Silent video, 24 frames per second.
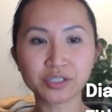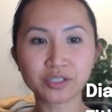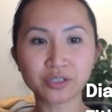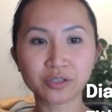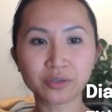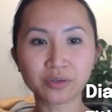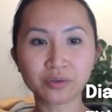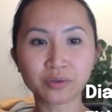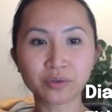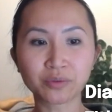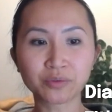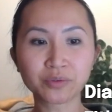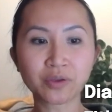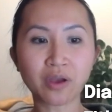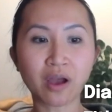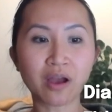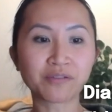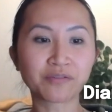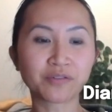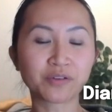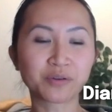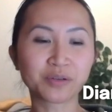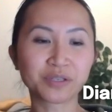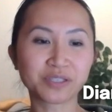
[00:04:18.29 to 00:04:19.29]
to
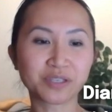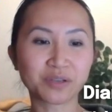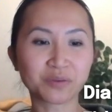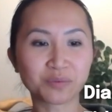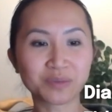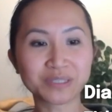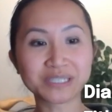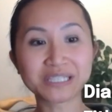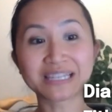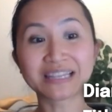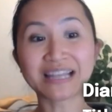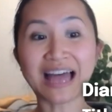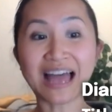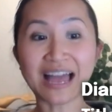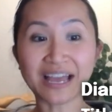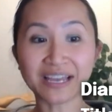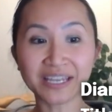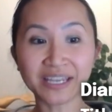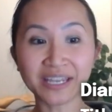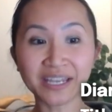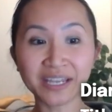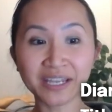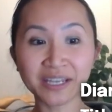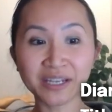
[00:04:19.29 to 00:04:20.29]
not focus on what's
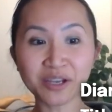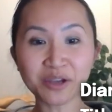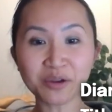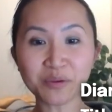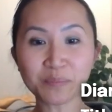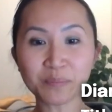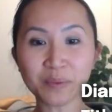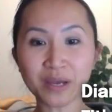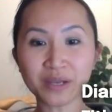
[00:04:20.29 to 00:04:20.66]
lacking,